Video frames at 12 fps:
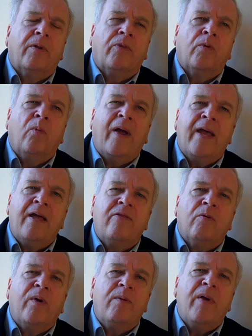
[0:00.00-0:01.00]
way
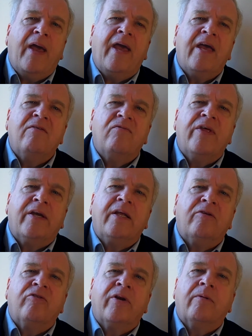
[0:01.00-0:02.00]
that we behave
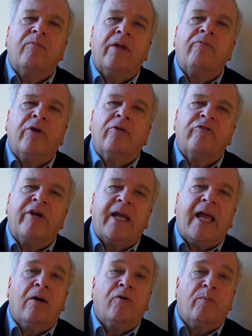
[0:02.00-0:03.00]
that there's an
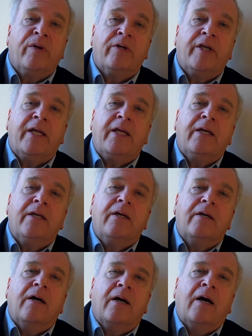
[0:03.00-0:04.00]
accountability,
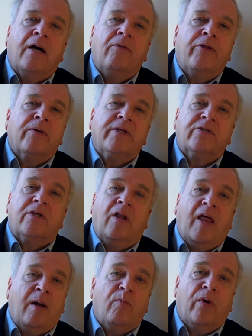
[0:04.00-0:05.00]
there is
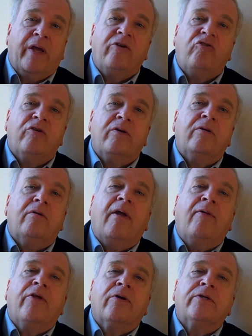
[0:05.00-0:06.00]
collaboration,
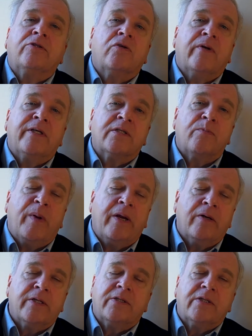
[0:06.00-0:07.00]
and there is
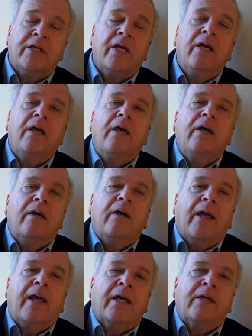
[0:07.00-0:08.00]
transparency.
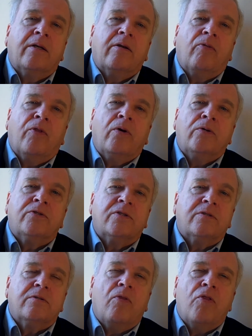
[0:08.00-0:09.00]
And those